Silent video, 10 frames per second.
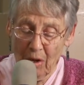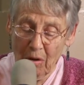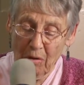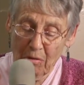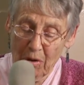
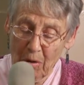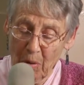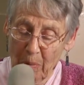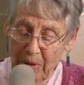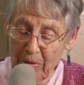Oh
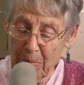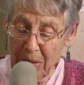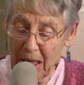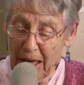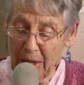no, we
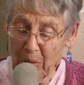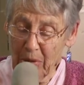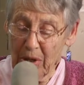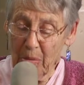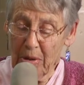replied,
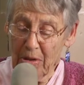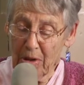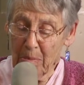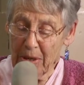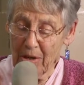we're with
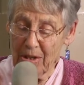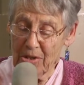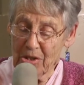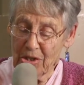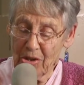our
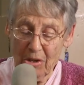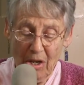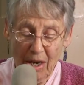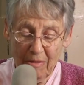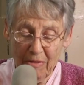parents. They're
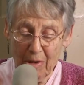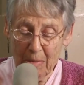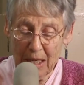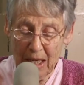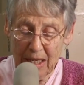not far
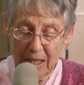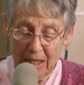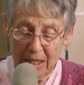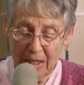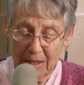behind
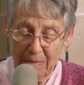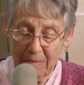us.